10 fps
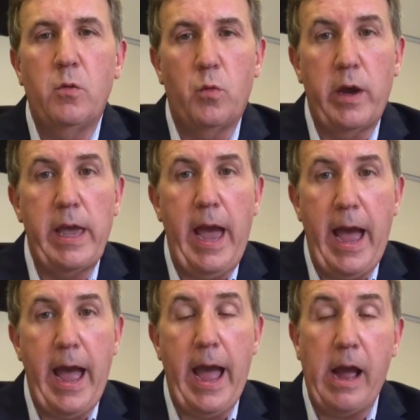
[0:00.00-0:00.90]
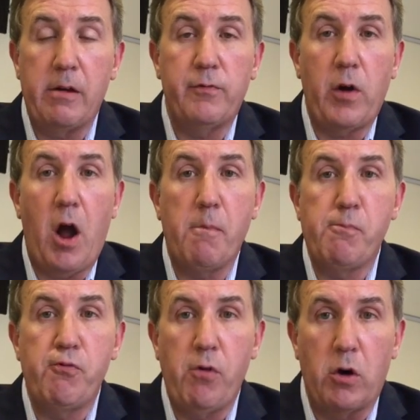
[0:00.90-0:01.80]
We have
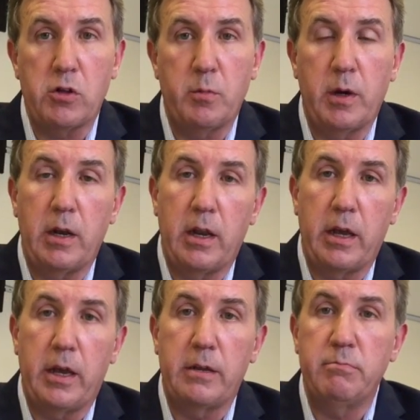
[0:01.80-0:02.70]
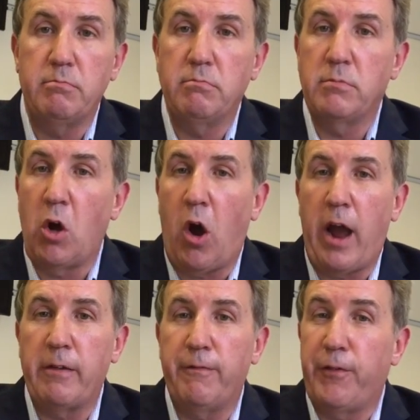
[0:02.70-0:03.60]
approximately
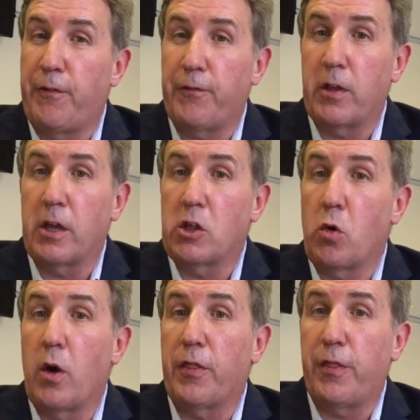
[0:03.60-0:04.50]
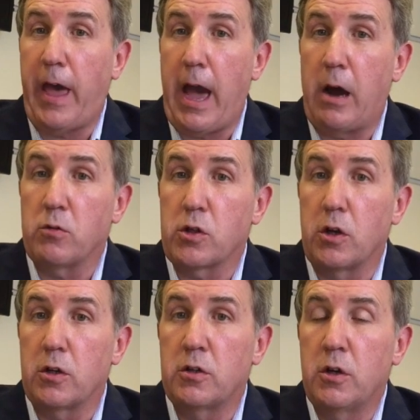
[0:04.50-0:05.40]
950 to
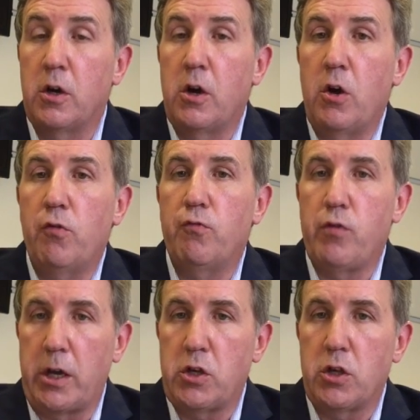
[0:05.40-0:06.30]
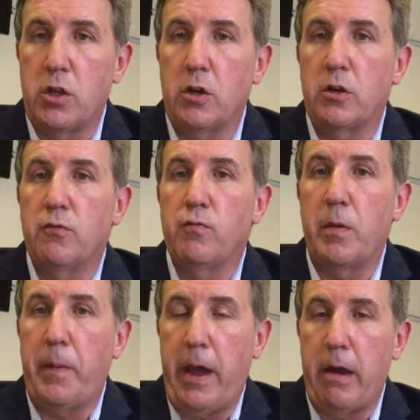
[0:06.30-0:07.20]
1,000 registered
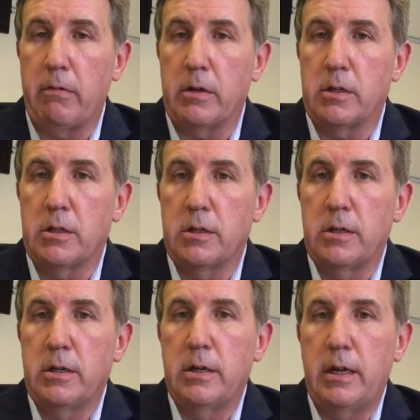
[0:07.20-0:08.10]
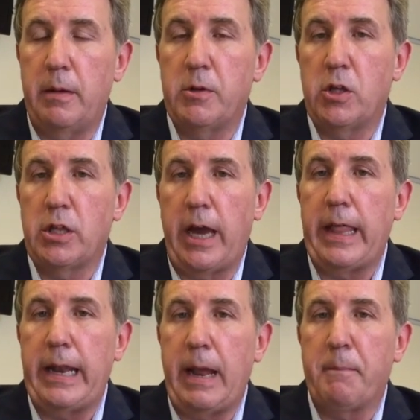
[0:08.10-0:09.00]
repairers. Let me just say
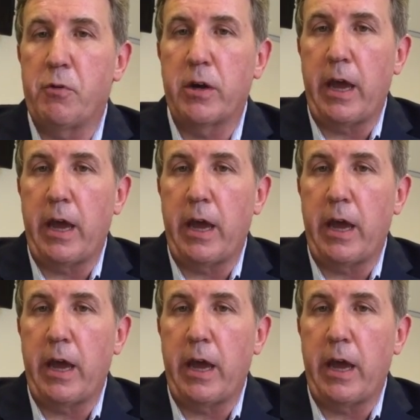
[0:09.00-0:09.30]
that number